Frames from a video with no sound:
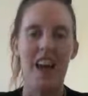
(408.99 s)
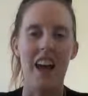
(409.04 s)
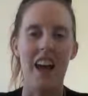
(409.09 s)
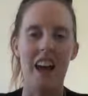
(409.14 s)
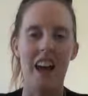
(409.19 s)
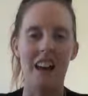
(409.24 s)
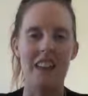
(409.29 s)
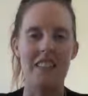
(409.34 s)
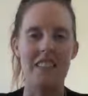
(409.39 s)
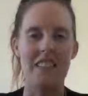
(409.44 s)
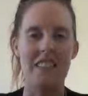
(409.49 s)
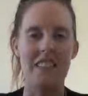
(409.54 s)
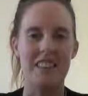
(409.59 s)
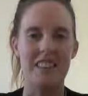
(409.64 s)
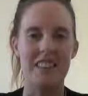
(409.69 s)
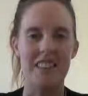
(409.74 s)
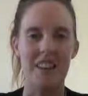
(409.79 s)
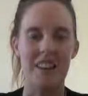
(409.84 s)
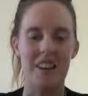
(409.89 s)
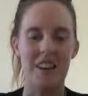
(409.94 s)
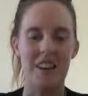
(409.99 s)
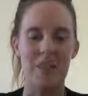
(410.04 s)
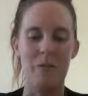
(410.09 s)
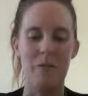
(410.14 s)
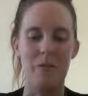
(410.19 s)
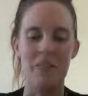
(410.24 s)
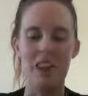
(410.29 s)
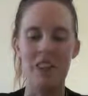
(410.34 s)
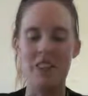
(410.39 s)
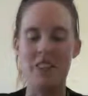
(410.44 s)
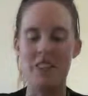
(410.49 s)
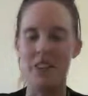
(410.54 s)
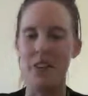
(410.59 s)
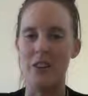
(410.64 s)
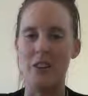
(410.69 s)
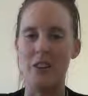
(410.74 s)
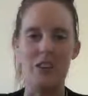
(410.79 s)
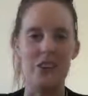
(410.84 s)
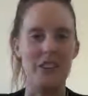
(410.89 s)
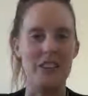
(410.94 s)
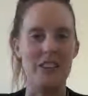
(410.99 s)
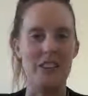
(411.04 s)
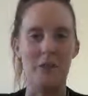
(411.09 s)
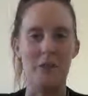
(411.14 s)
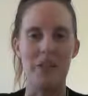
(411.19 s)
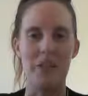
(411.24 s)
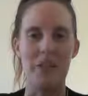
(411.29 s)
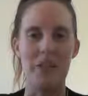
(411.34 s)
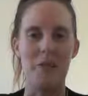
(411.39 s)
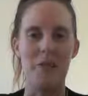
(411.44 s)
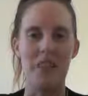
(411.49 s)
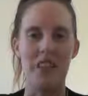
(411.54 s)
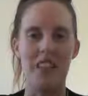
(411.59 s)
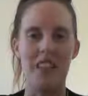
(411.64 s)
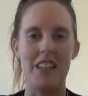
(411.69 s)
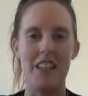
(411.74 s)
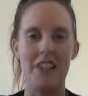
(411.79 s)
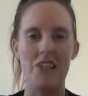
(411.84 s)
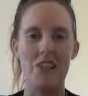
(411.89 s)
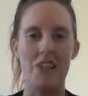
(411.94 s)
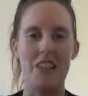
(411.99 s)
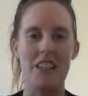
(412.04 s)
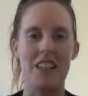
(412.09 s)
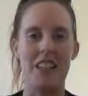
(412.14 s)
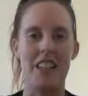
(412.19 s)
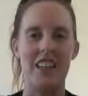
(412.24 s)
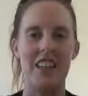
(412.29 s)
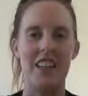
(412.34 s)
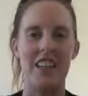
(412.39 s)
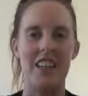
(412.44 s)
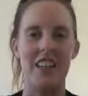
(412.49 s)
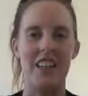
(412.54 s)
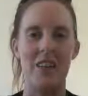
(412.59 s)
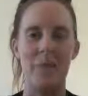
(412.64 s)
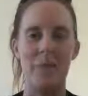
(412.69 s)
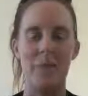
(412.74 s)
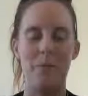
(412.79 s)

and yeah, just going through some of those really interesting